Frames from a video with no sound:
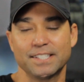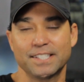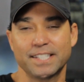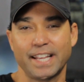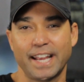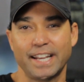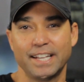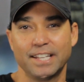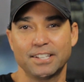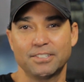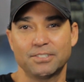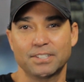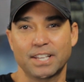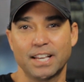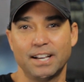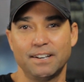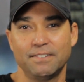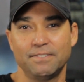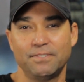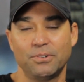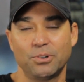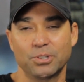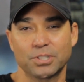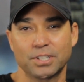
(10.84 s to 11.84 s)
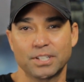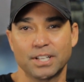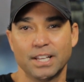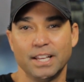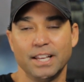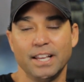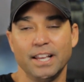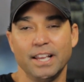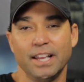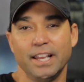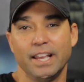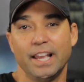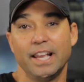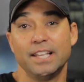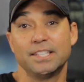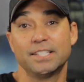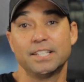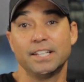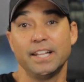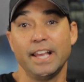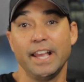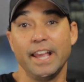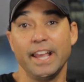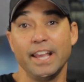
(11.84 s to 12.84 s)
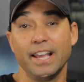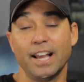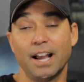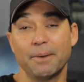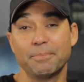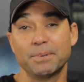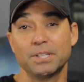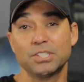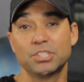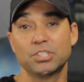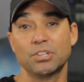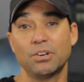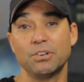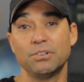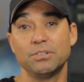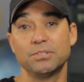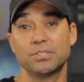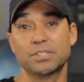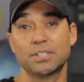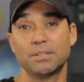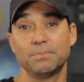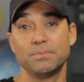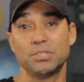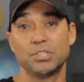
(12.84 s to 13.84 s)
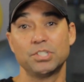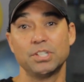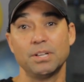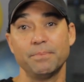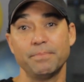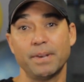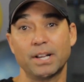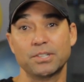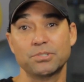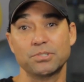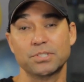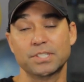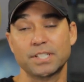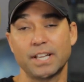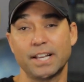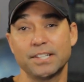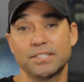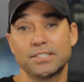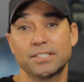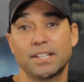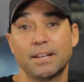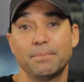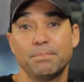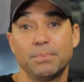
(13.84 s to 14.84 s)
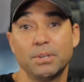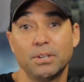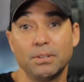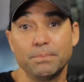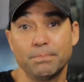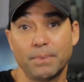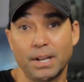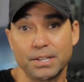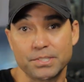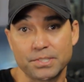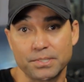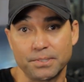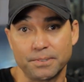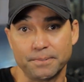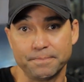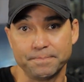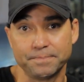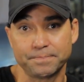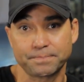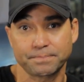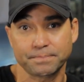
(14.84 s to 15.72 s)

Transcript: in San Diego, California. And today I'm going to show you some gym exercises that build muscle.